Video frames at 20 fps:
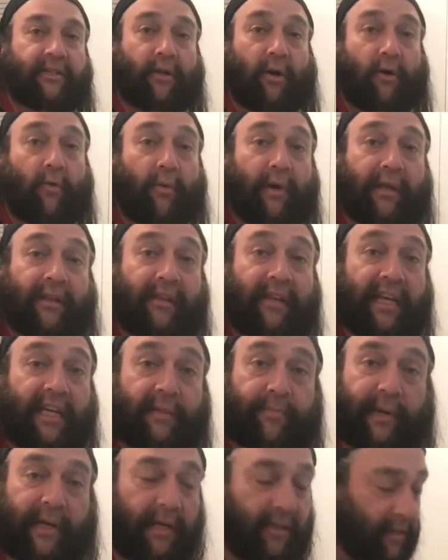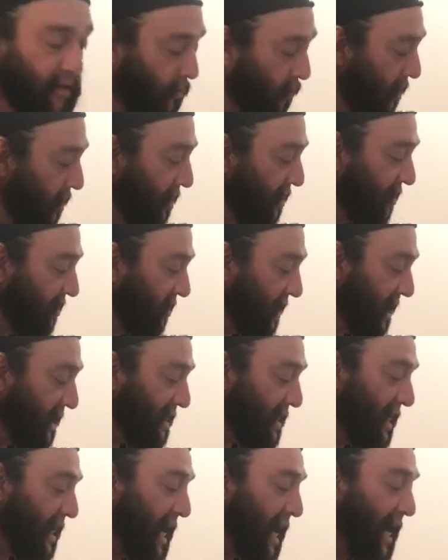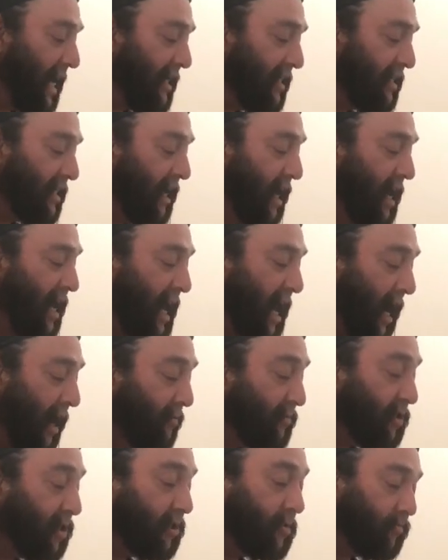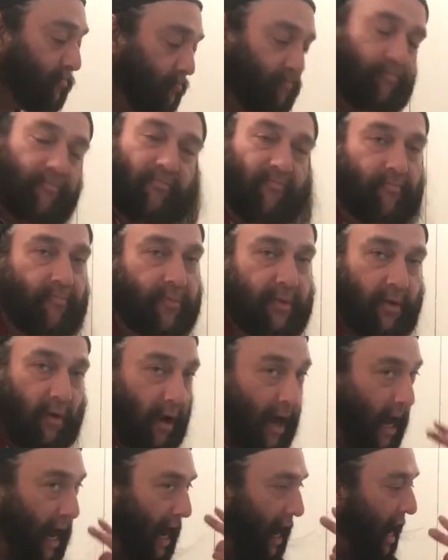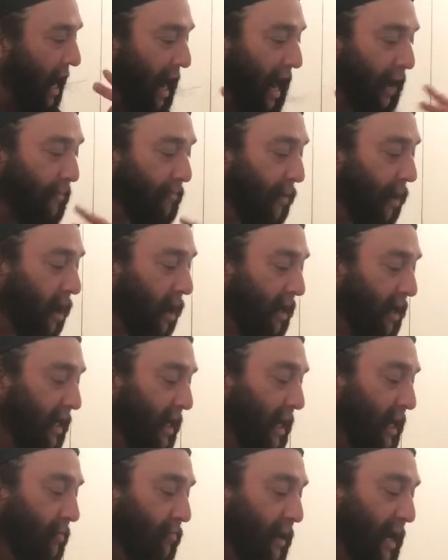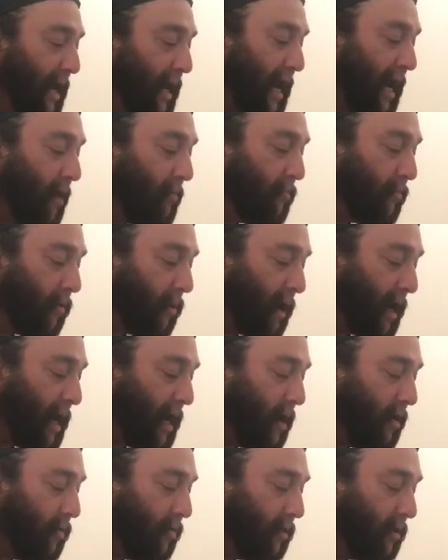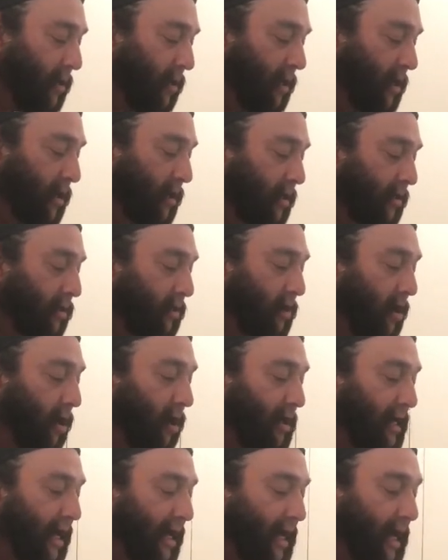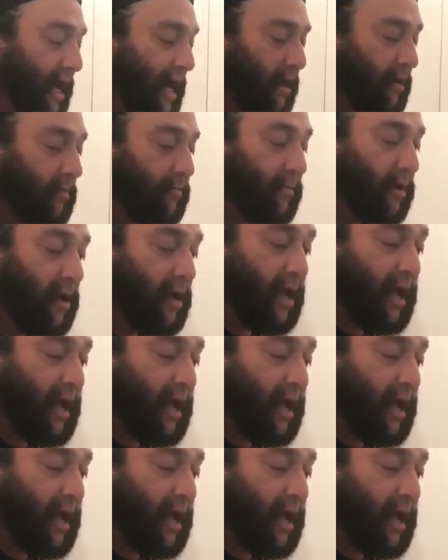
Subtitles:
so with these, because they're really thin sliced, I'm just eyeballing it about how brown, dark I got them.